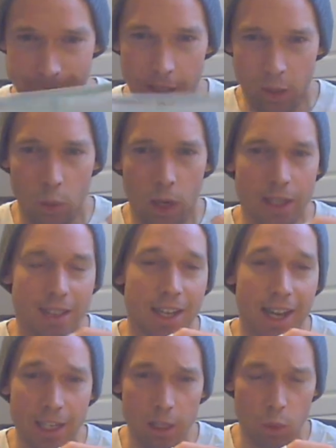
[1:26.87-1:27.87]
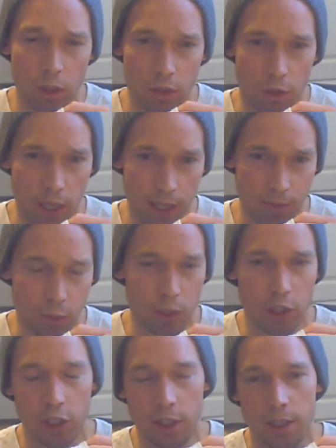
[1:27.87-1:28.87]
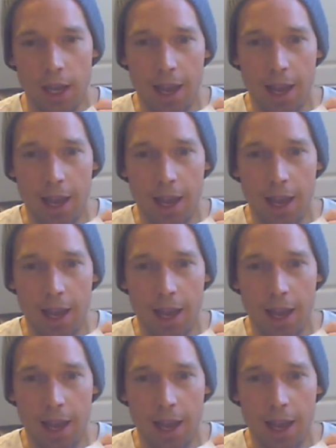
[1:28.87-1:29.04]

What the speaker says: It weighs 91 grams, which is